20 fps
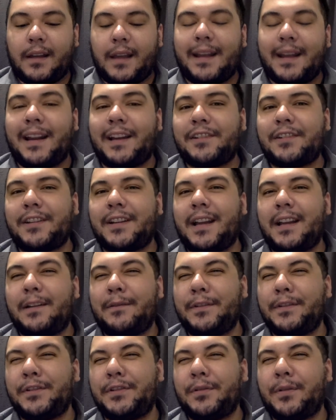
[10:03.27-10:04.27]
And I actually kind of
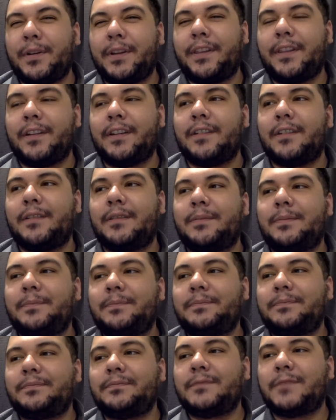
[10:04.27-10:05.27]
enjoy the
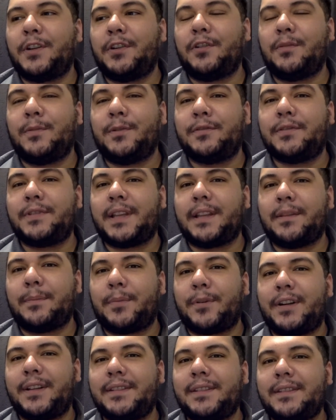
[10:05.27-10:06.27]
nobles and the
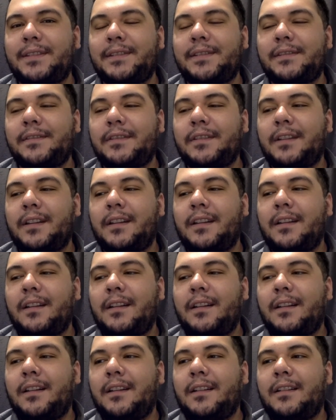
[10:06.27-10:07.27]
prince.
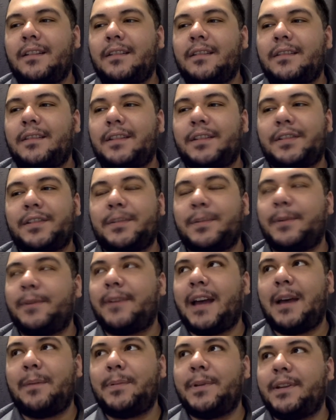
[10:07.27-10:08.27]
They're super
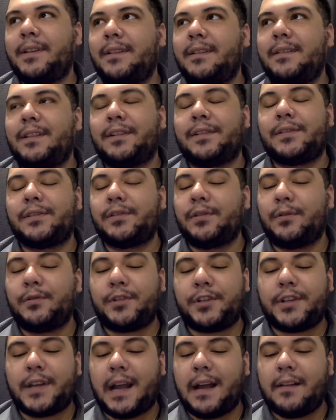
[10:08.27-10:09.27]
vapid, they're so
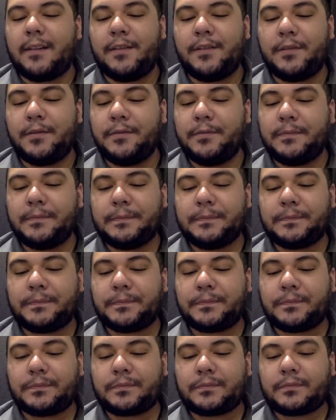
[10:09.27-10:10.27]
shallow,
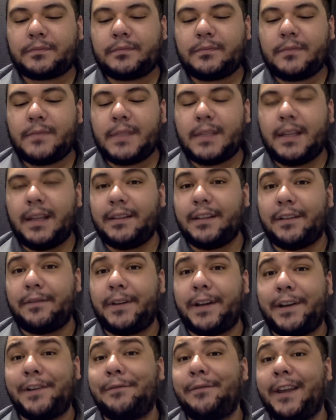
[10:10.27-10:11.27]
and they're
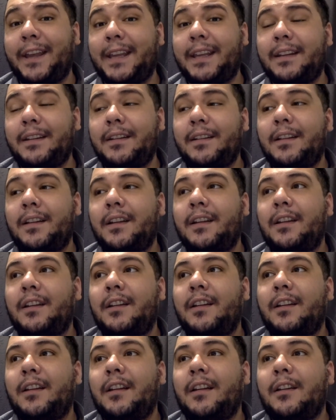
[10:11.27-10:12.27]
very vain.
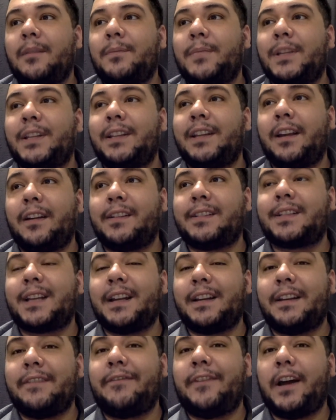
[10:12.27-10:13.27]
But Leon is
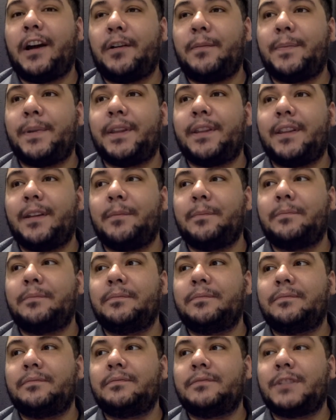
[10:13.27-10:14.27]
kind of helping them
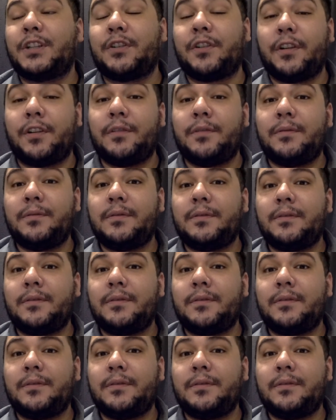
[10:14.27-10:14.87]
grow.